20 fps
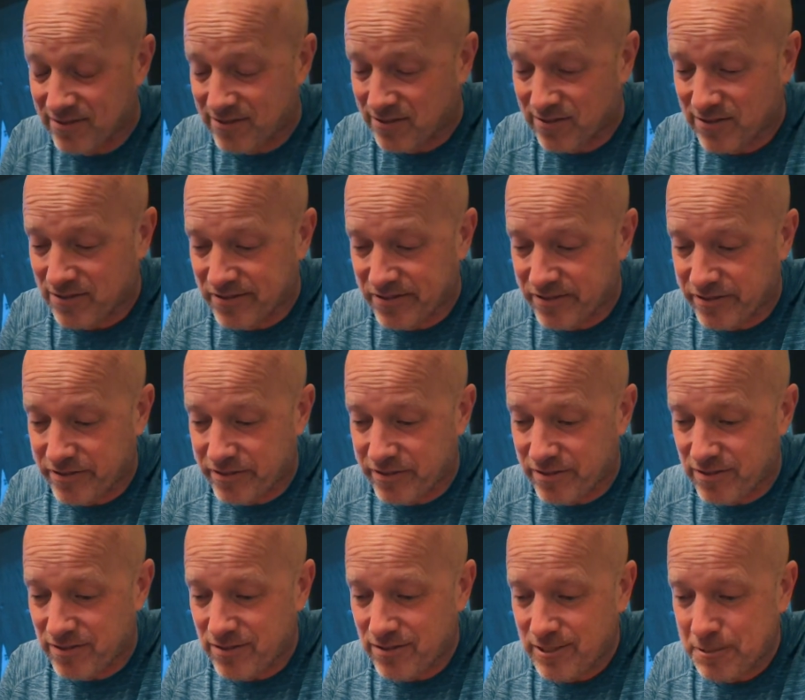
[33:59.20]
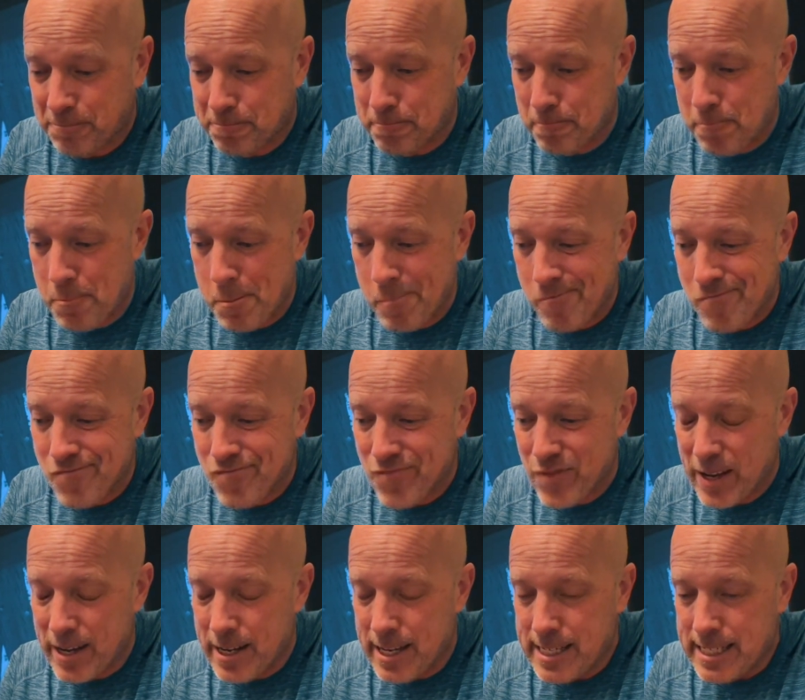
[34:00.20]

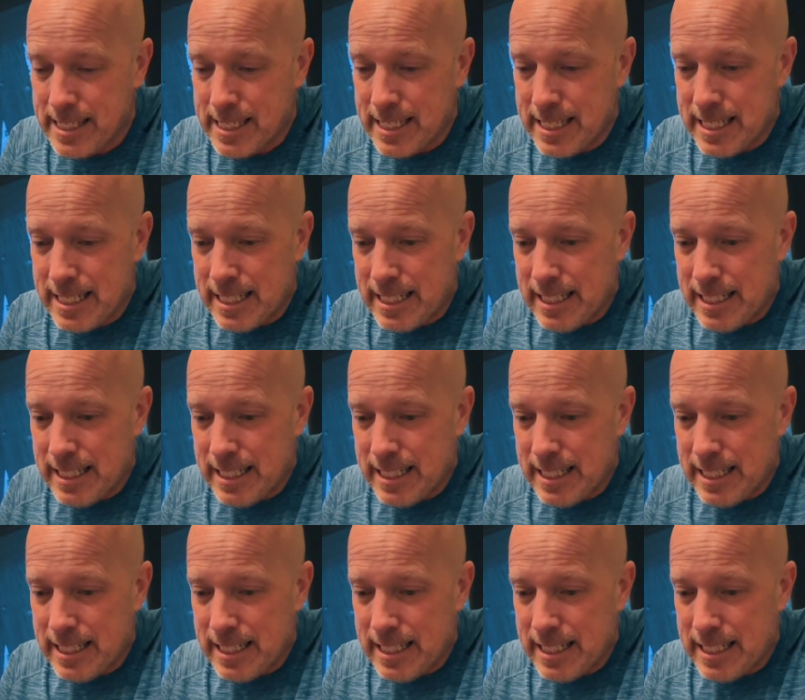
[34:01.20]
Nobody speaks.